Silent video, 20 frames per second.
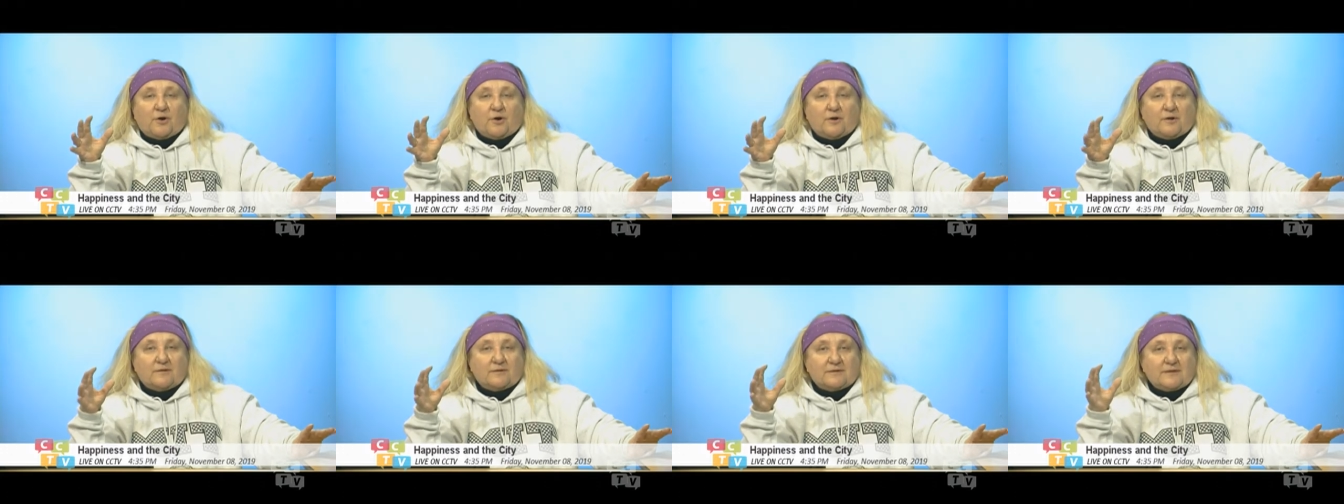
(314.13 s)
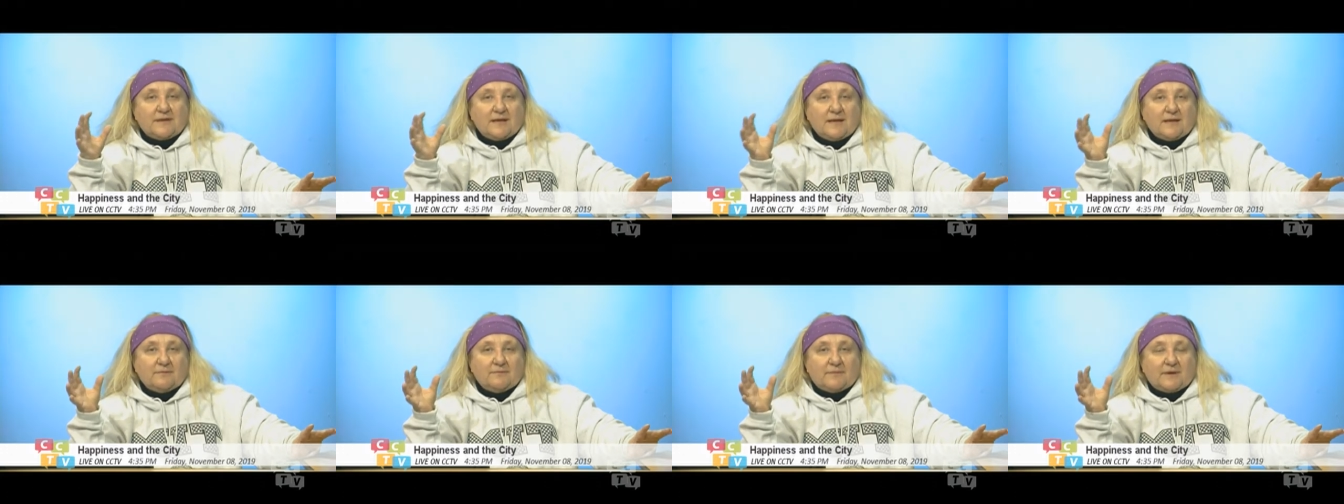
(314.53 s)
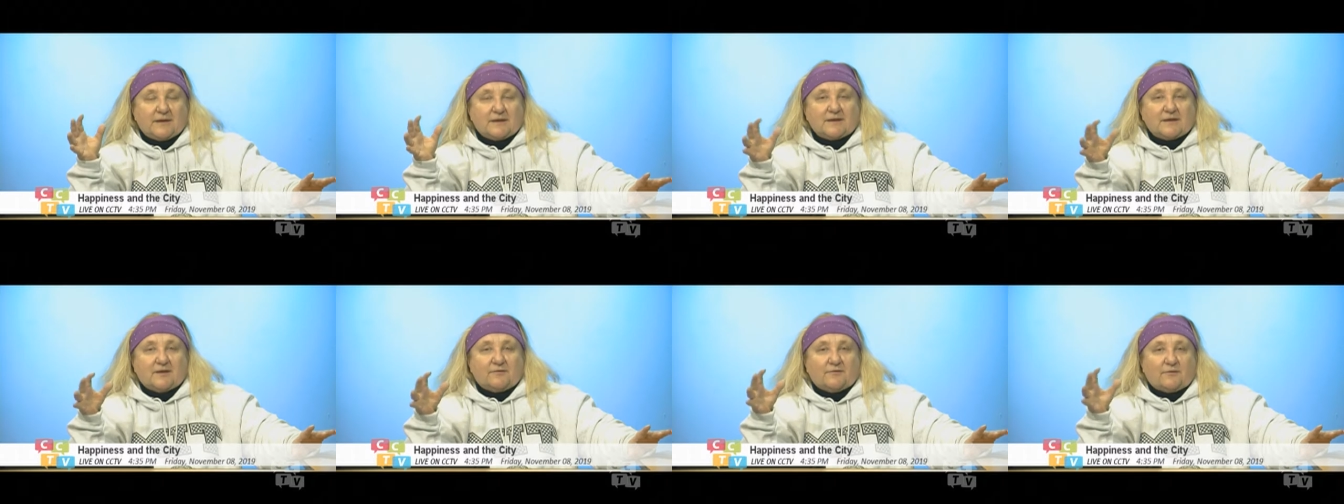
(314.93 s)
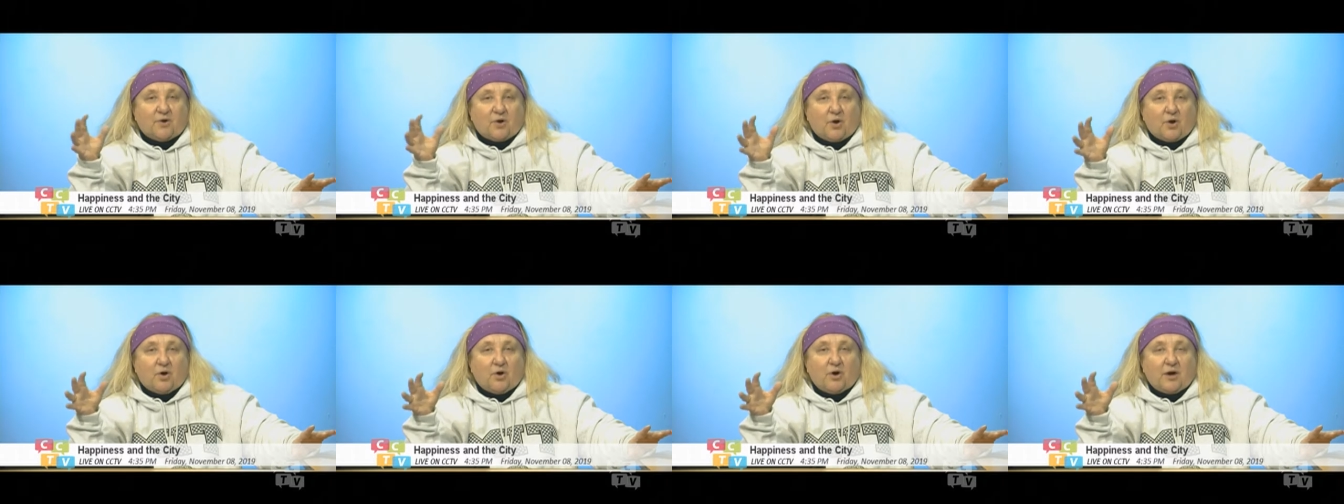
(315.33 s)
containment of
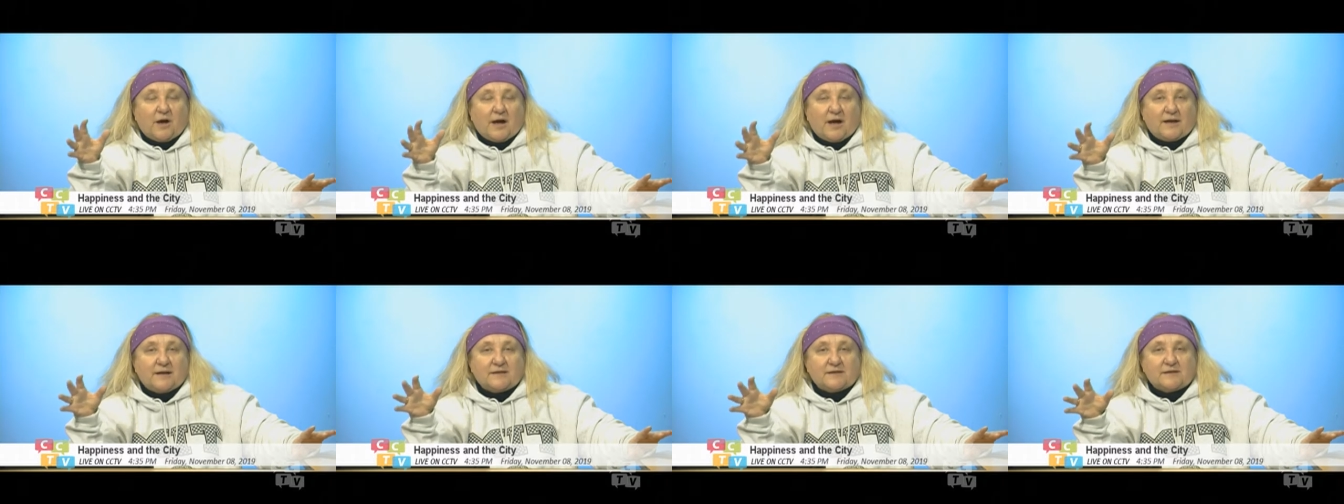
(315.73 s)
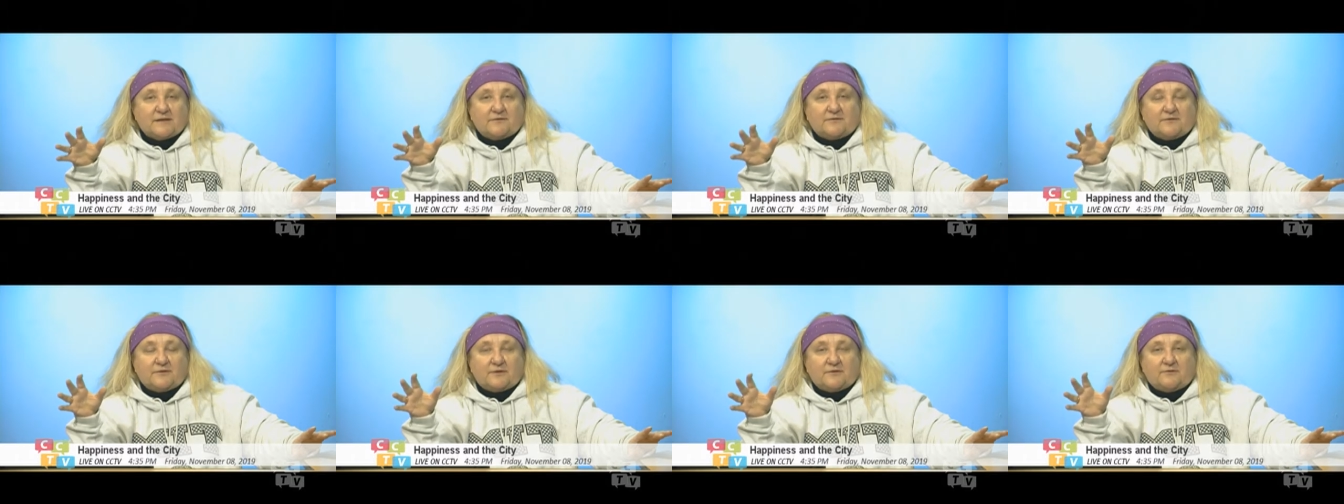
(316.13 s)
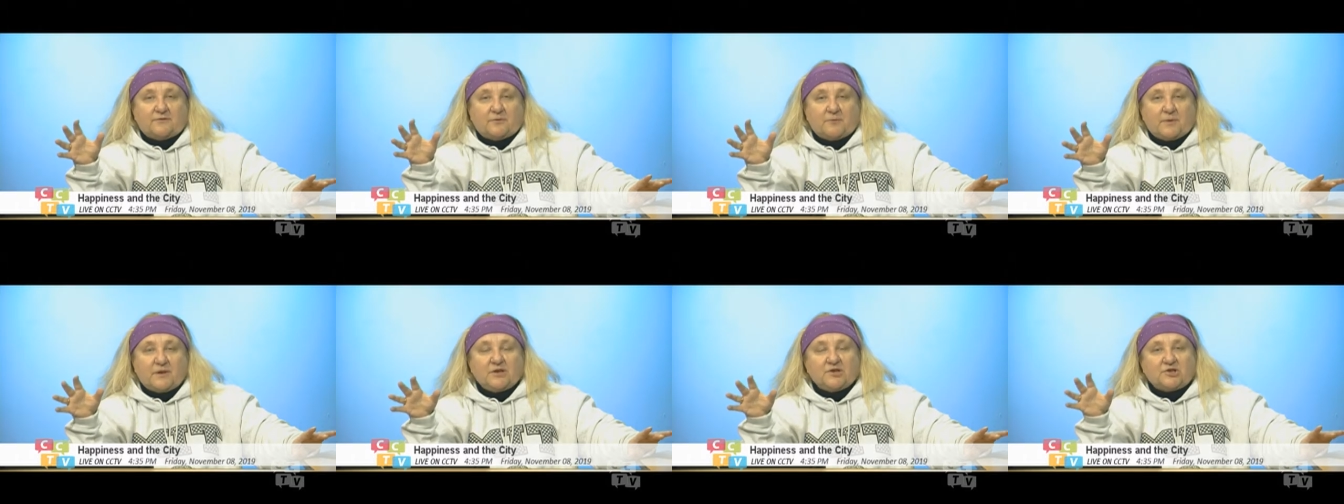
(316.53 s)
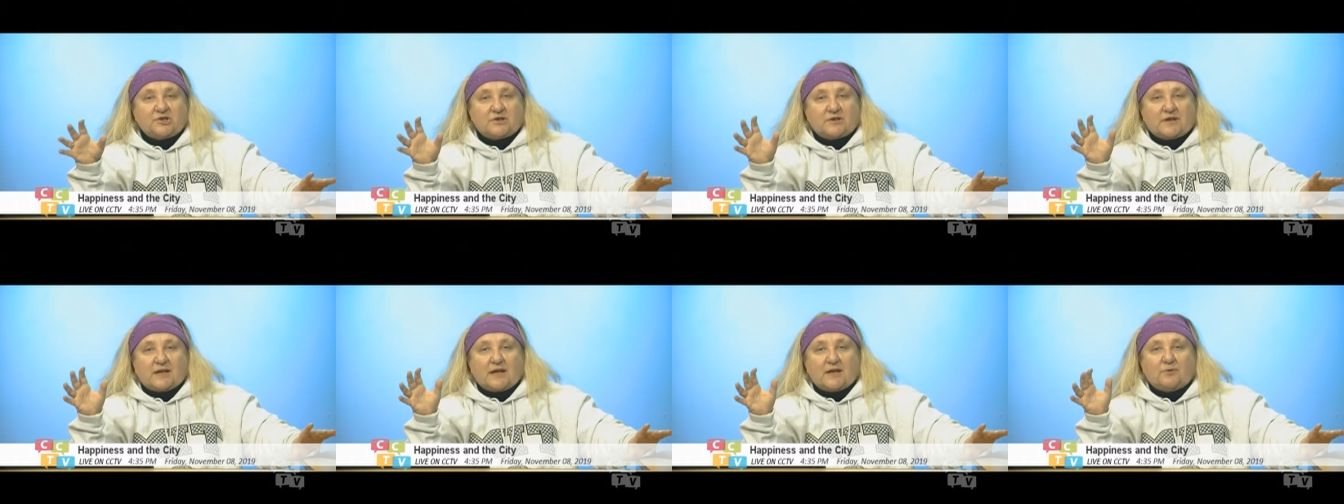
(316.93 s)
all kinds of
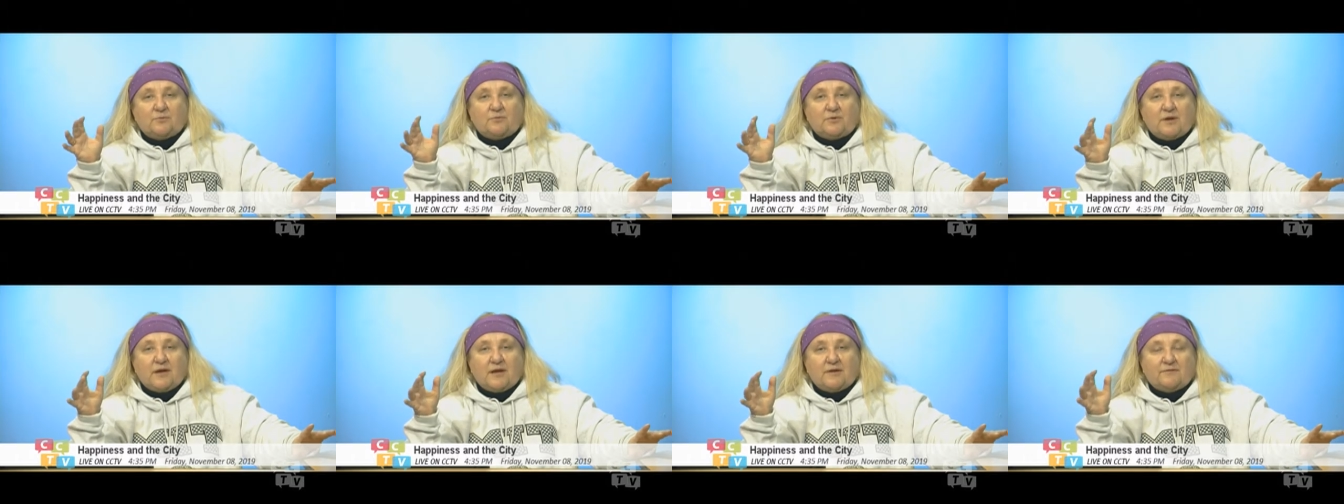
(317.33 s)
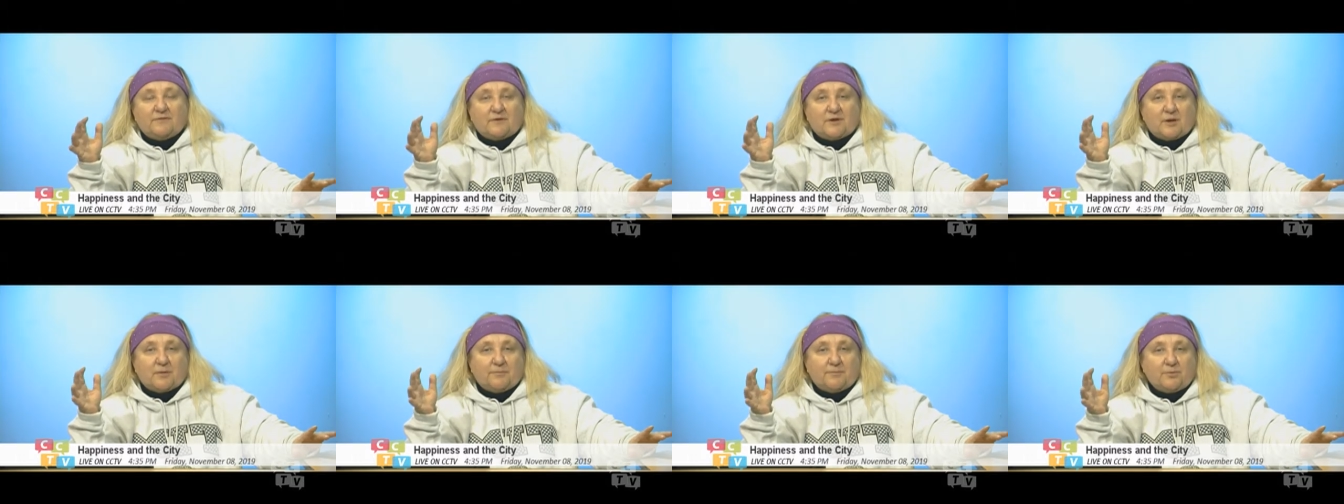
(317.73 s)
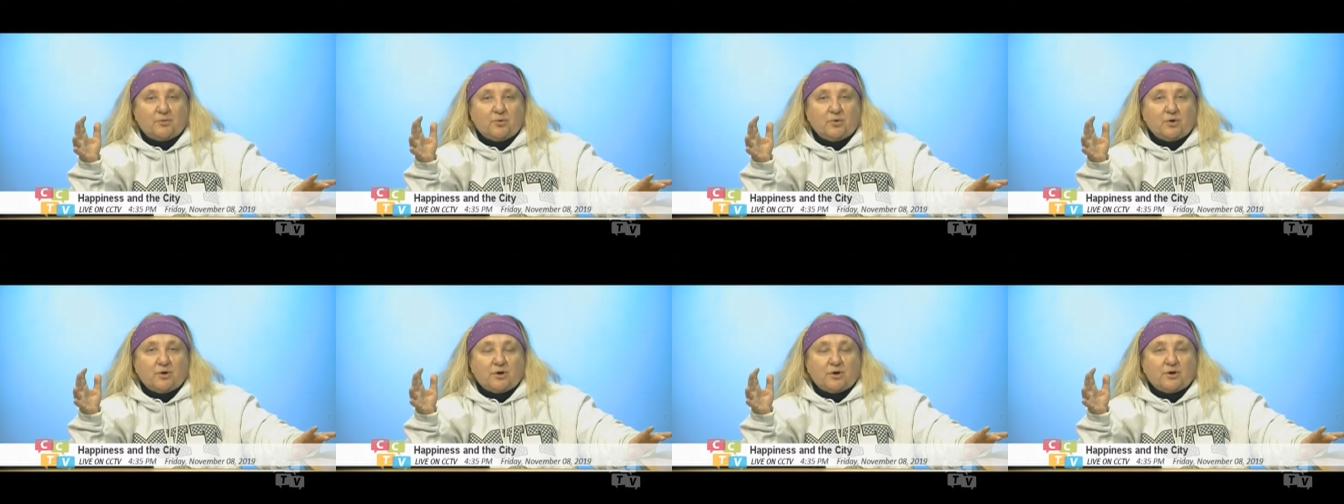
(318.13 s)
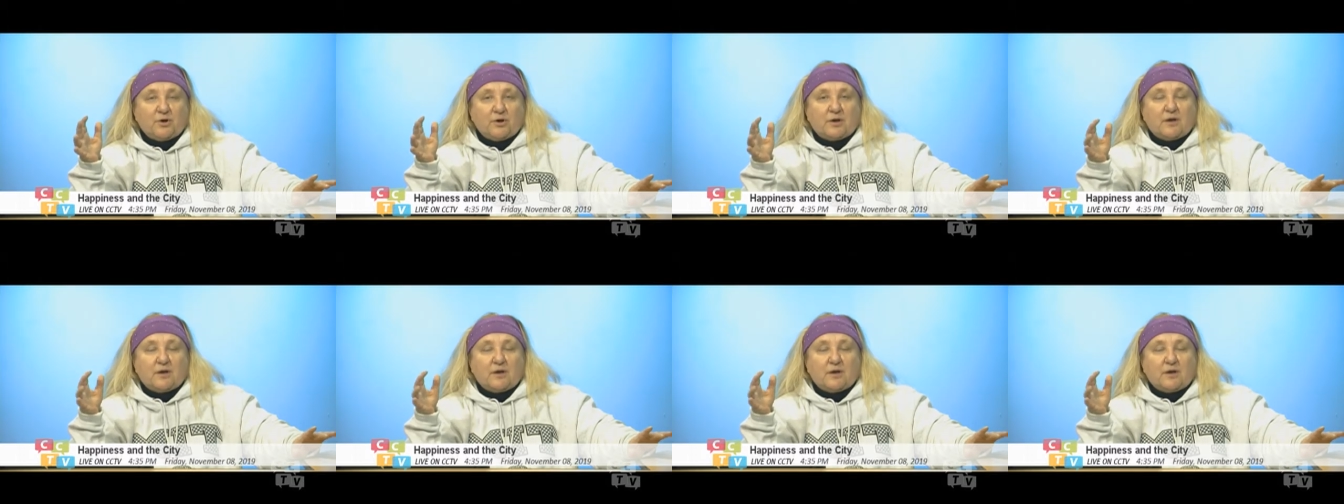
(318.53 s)
information like we have in a book.